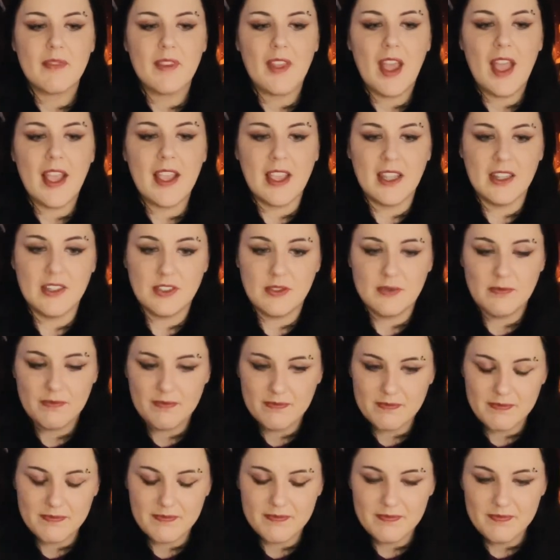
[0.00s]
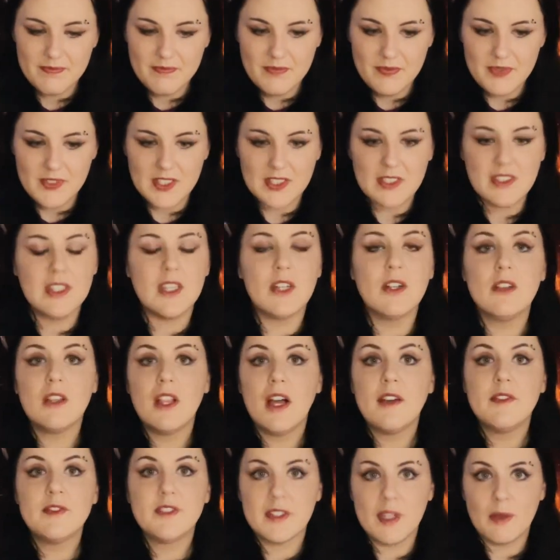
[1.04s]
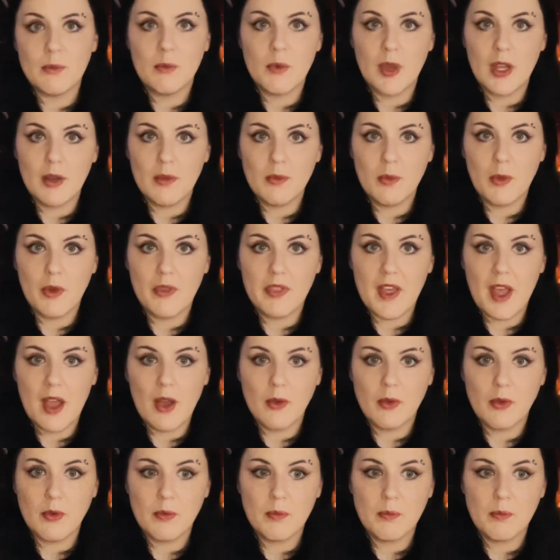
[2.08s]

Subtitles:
I can still love someone without